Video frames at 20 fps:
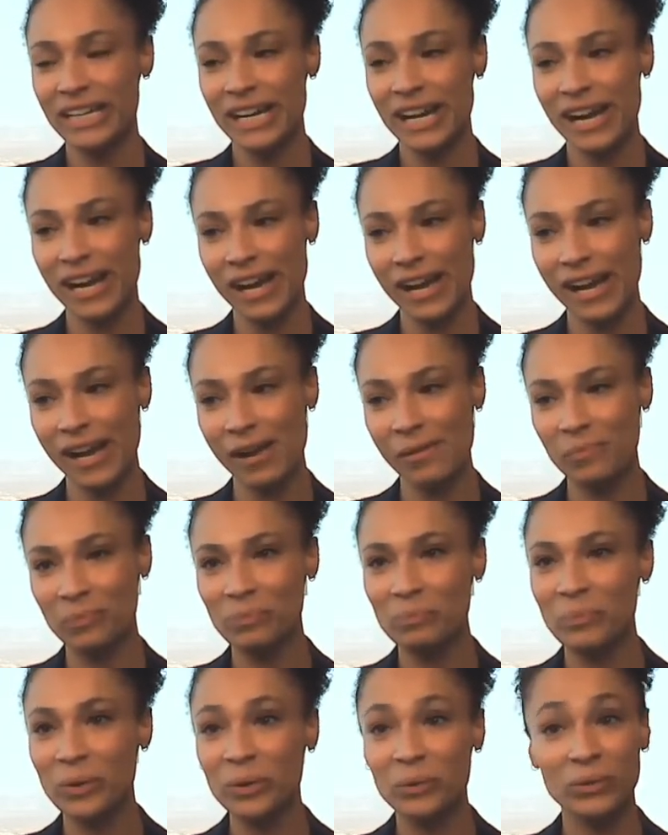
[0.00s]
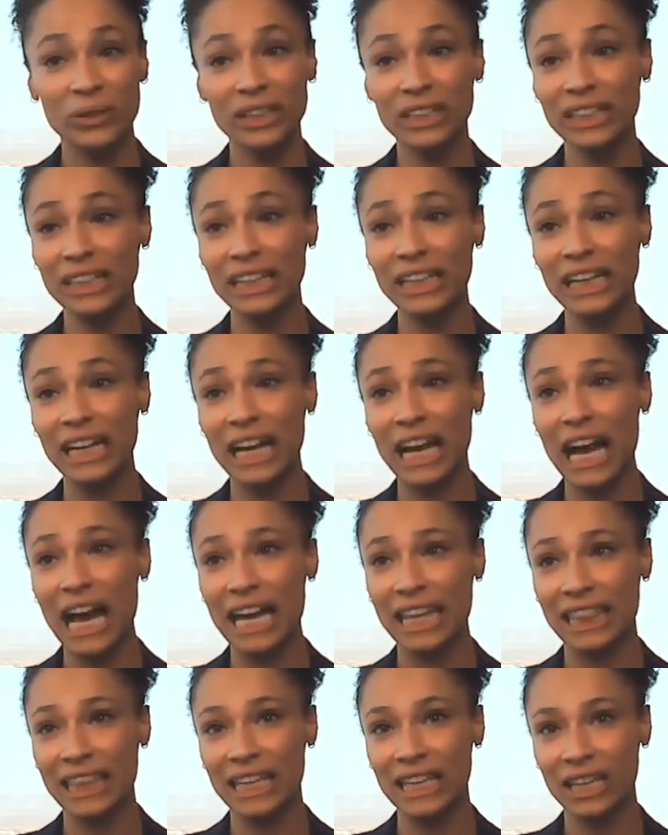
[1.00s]
But really,
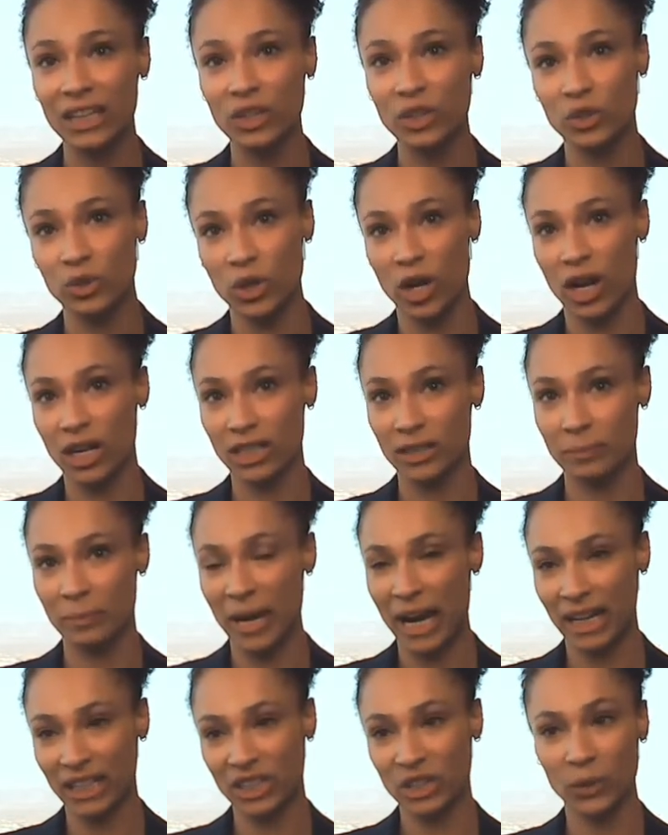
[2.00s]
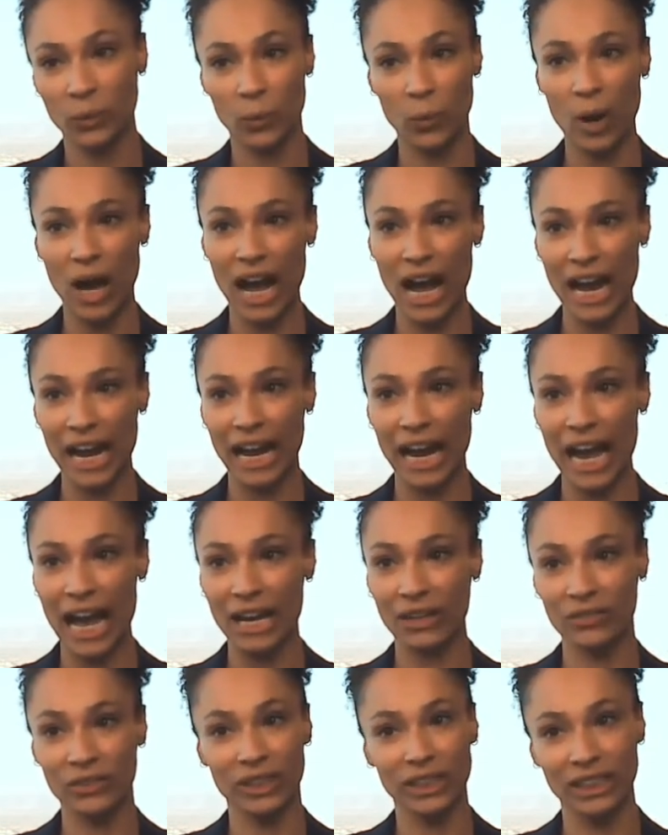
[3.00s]
I think it draws back to why
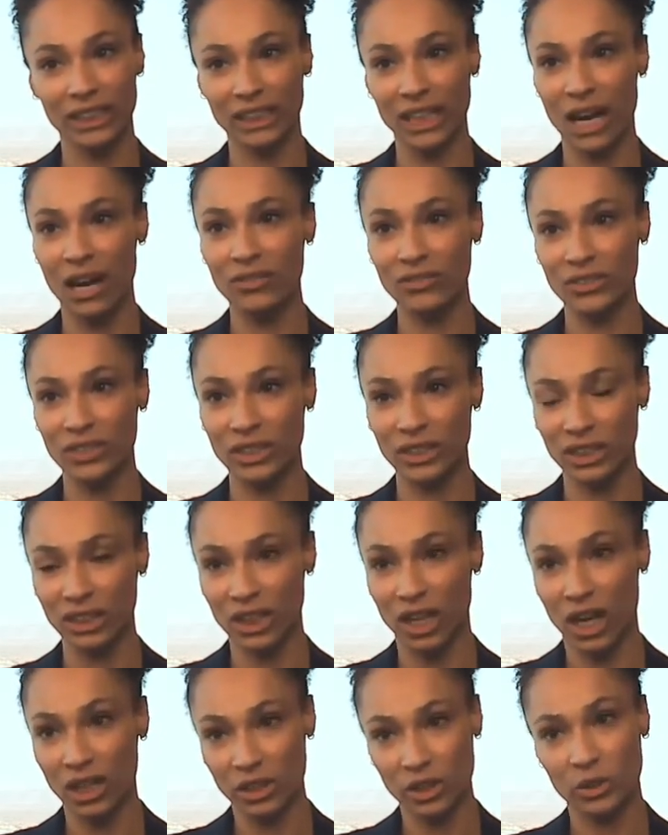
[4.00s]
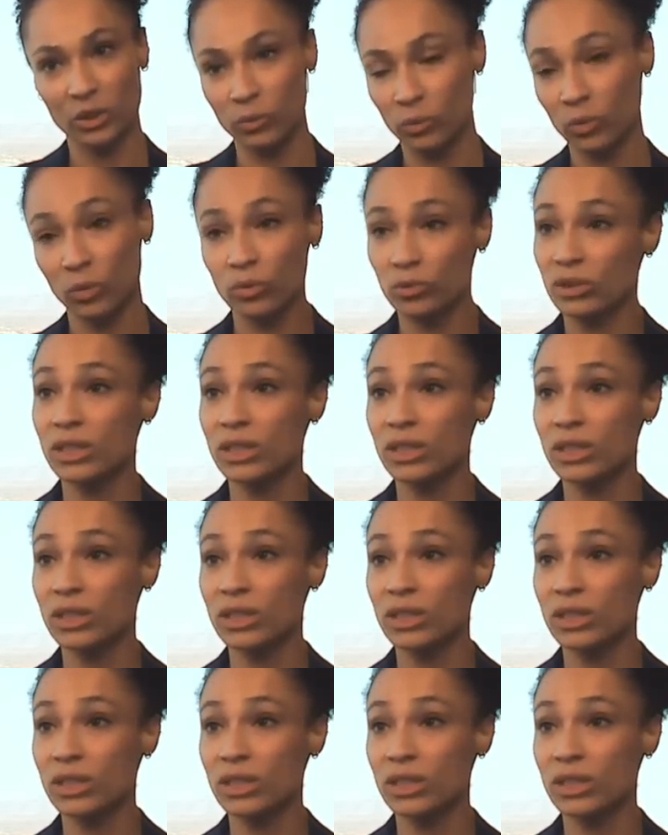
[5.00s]
I really loved law school.